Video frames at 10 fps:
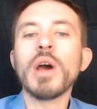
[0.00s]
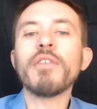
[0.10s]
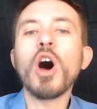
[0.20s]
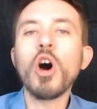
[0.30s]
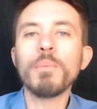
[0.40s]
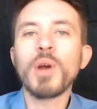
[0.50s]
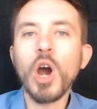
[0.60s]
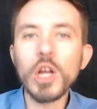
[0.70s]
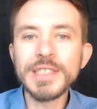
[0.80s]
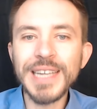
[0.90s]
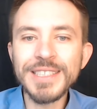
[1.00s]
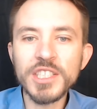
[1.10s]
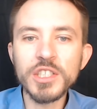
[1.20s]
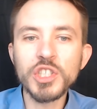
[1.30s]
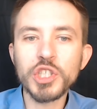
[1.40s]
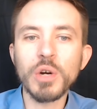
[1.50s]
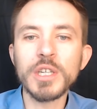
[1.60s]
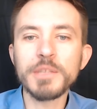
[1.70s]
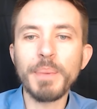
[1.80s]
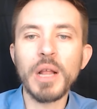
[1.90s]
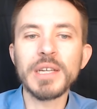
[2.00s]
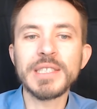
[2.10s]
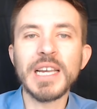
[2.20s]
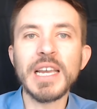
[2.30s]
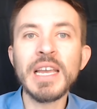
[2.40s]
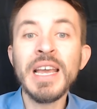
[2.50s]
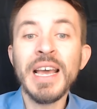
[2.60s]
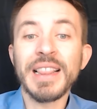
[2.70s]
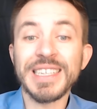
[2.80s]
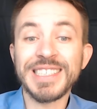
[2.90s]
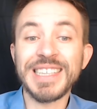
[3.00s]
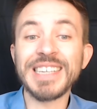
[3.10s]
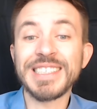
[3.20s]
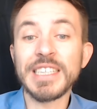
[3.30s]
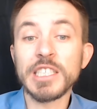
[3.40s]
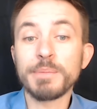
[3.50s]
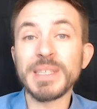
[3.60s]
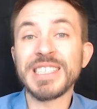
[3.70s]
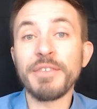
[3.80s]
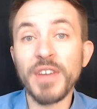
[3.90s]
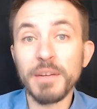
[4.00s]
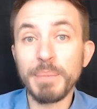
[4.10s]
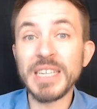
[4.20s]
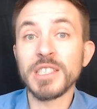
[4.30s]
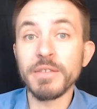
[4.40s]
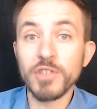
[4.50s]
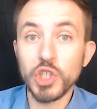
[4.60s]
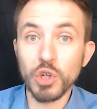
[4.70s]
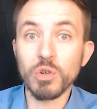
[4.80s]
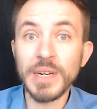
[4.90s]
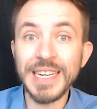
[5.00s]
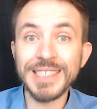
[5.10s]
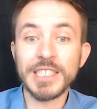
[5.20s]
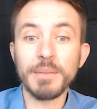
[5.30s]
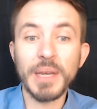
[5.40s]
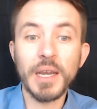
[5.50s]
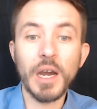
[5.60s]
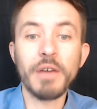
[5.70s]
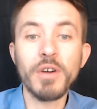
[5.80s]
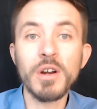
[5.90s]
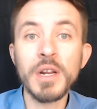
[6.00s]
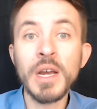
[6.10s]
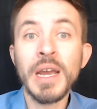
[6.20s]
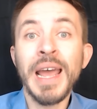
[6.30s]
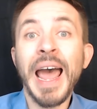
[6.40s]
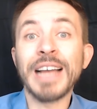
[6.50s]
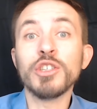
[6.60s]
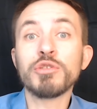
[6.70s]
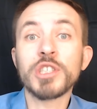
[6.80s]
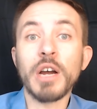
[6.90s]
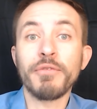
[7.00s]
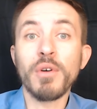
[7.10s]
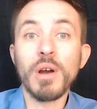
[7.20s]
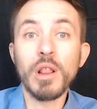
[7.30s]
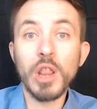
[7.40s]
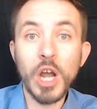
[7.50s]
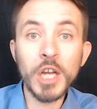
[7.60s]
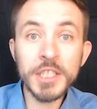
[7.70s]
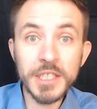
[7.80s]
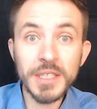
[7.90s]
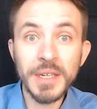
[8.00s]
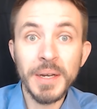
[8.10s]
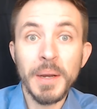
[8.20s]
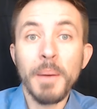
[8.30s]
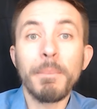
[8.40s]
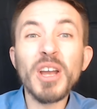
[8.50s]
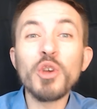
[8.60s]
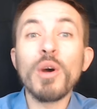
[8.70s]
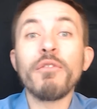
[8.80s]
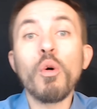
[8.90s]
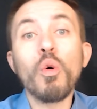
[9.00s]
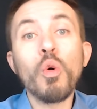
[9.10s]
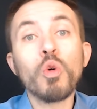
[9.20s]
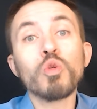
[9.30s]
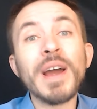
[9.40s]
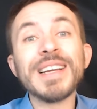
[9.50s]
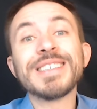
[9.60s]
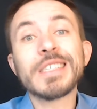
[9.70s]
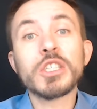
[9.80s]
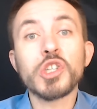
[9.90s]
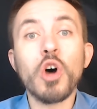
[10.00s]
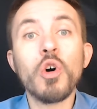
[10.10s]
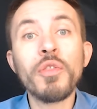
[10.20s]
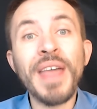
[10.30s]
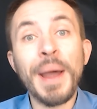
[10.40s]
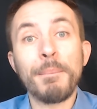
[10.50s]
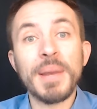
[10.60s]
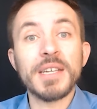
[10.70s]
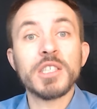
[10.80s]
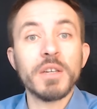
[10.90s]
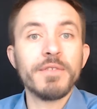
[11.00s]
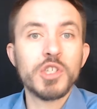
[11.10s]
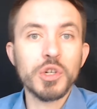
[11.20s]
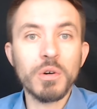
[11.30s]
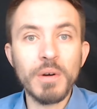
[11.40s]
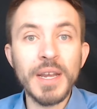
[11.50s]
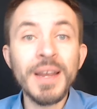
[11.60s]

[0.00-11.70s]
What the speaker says: home contents insurance policy that states that a specific piece of jewelry is to be covered and you suffer a loss, but you have already sold that piece of jewelry,